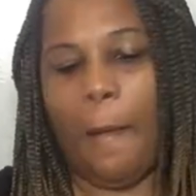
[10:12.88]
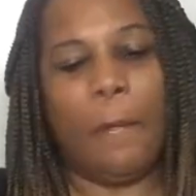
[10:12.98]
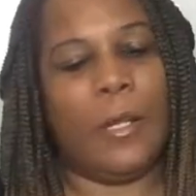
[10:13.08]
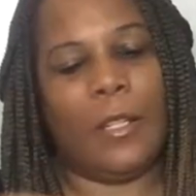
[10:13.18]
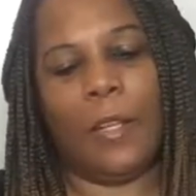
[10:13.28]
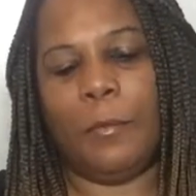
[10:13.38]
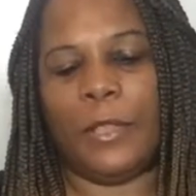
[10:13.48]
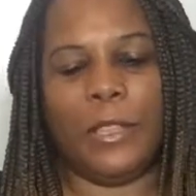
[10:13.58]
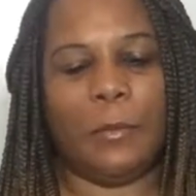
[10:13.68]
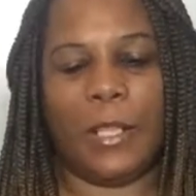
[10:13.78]
But I'm going to
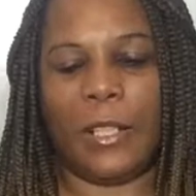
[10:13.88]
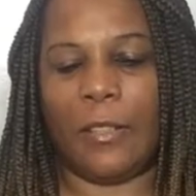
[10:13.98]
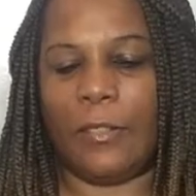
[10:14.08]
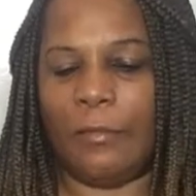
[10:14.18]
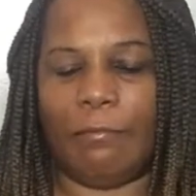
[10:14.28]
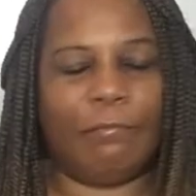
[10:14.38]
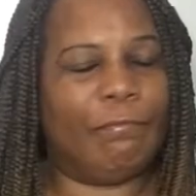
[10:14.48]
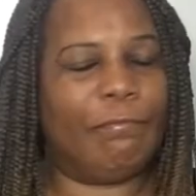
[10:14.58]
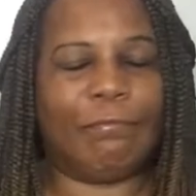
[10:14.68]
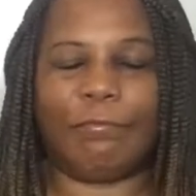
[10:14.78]
see what I
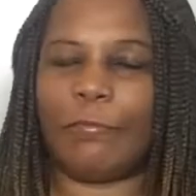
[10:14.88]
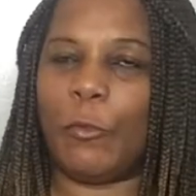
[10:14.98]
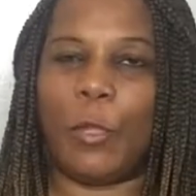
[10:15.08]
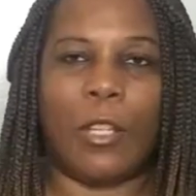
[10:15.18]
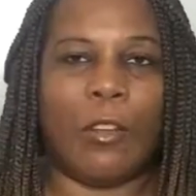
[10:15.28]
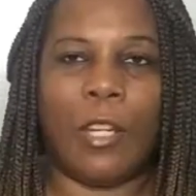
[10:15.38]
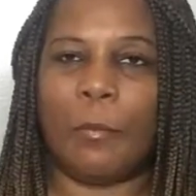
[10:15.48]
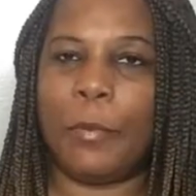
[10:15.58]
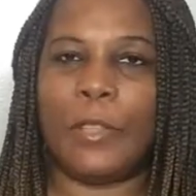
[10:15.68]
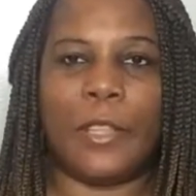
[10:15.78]
what all I
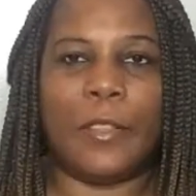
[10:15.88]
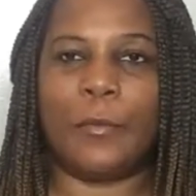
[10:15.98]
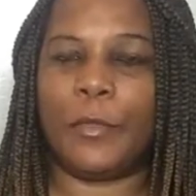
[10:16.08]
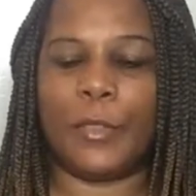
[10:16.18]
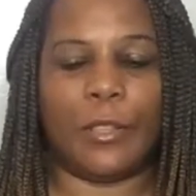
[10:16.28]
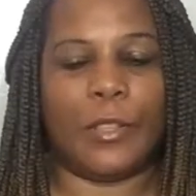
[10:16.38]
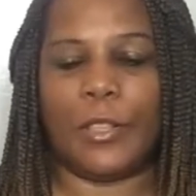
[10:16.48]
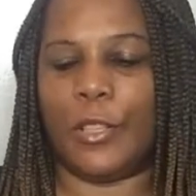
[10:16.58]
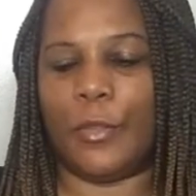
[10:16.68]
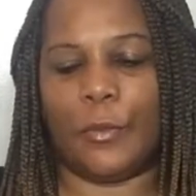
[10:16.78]
put in the
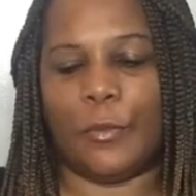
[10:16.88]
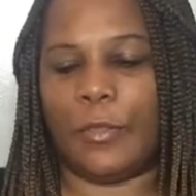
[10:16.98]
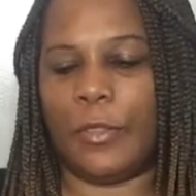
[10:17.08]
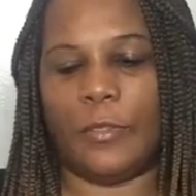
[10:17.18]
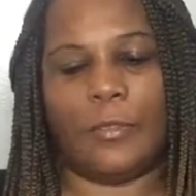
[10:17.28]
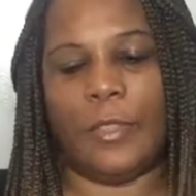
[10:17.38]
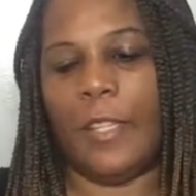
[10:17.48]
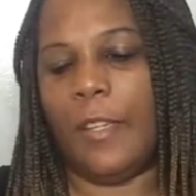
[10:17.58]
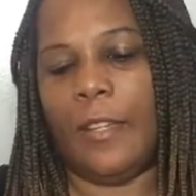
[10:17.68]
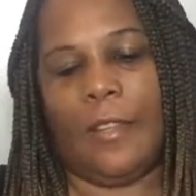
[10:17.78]
two. If,
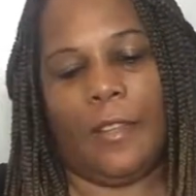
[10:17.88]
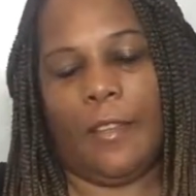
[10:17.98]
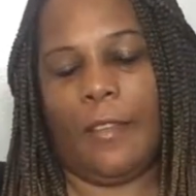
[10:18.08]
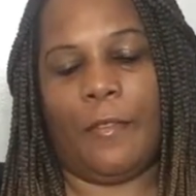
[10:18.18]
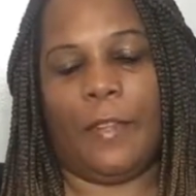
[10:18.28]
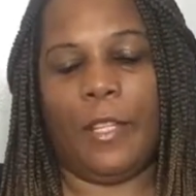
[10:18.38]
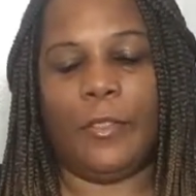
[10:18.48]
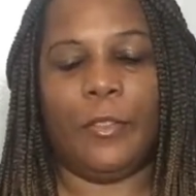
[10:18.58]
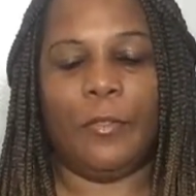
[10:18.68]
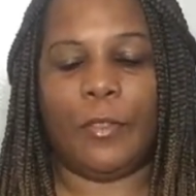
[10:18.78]
if I
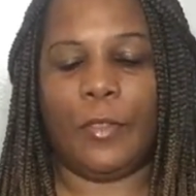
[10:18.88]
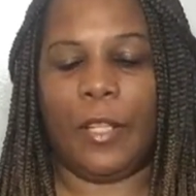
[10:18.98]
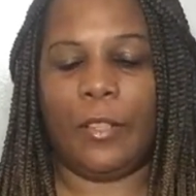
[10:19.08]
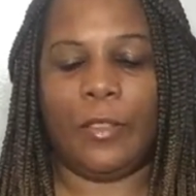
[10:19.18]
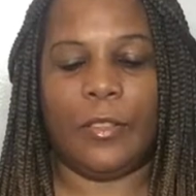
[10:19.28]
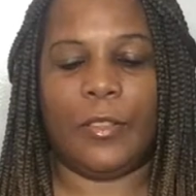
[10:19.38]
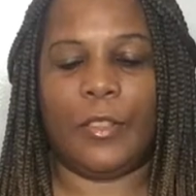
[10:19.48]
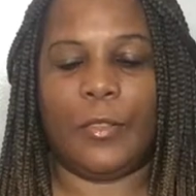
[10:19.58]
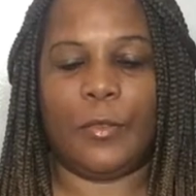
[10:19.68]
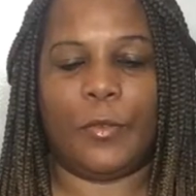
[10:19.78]
don't overcrowd the
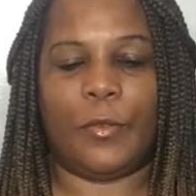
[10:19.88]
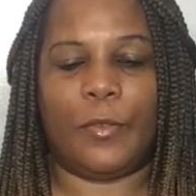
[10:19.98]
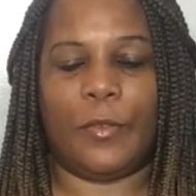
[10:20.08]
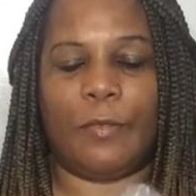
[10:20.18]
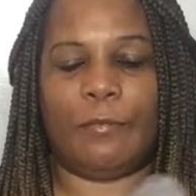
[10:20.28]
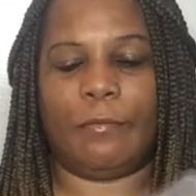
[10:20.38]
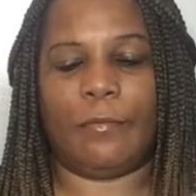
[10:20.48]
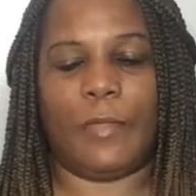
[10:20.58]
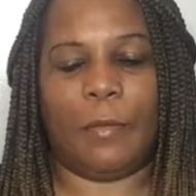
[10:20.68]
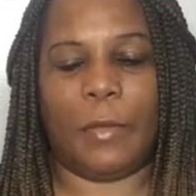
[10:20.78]
two,
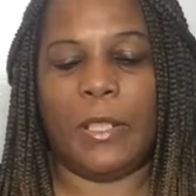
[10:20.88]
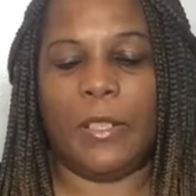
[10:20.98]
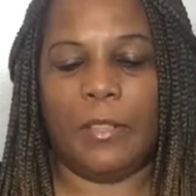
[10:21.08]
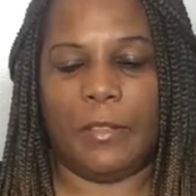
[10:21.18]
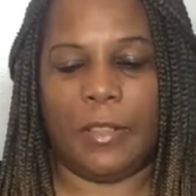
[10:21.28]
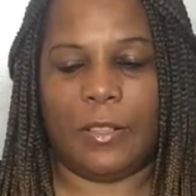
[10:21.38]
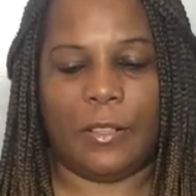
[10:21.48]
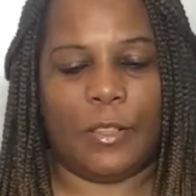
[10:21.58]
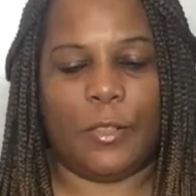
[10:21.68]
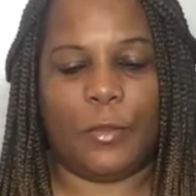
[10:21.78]
I may leave it as
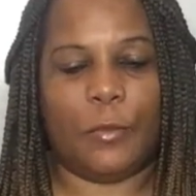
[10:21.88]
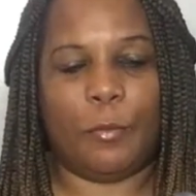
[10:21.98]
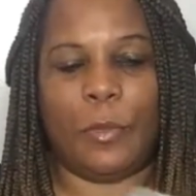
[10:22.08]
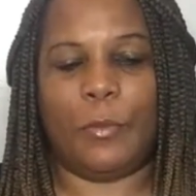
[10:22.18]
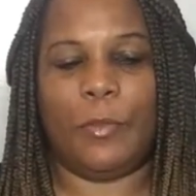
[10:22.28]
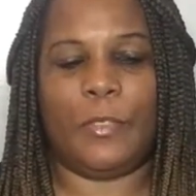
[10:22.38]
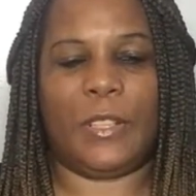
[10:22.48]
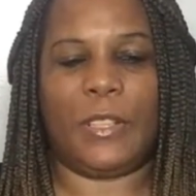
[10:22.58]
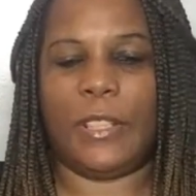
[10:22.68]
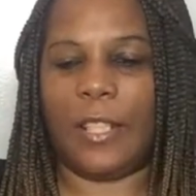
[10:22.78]
two. But we're going
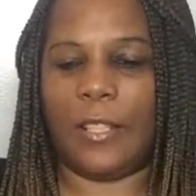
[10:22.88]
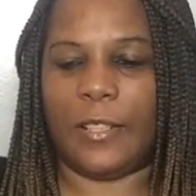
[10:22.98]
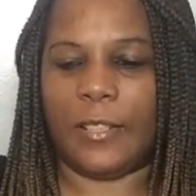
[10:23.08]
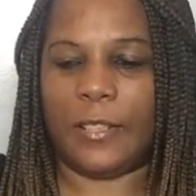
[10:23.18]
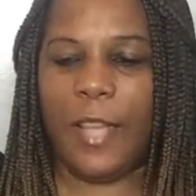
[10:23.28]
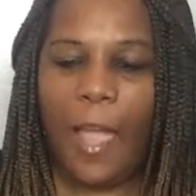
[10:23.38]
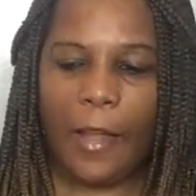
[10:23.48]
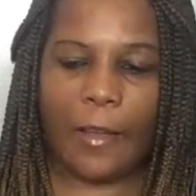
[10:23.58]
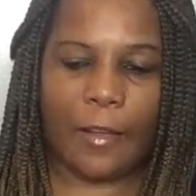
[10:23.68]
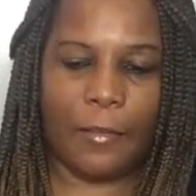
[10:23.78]
to see how they stack.
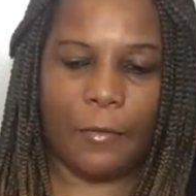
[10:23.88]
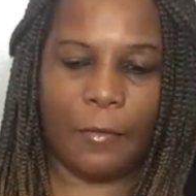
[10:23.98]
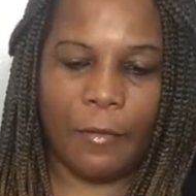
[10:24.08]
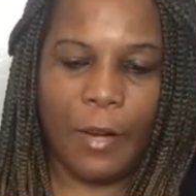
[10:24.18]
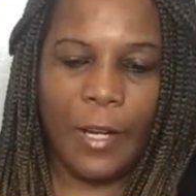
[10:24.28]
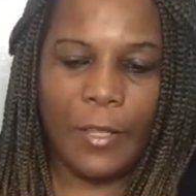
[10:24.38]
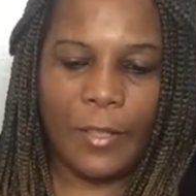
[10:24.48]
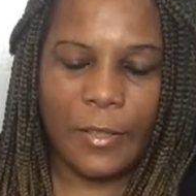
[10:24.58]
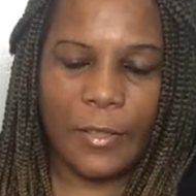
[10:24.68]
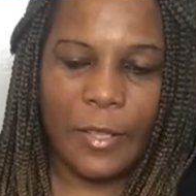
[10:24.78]
Alright.